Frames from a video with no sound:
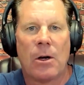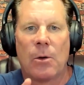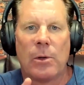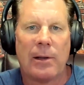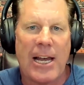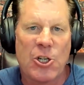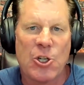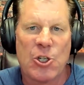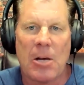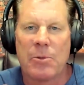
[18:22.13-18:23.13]

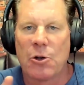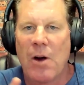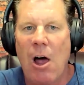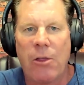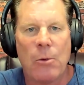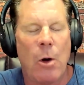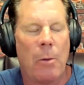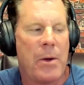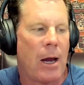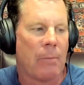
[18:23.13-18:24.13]
relationships, your health and well
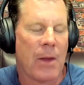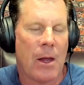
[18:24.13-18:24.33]
being,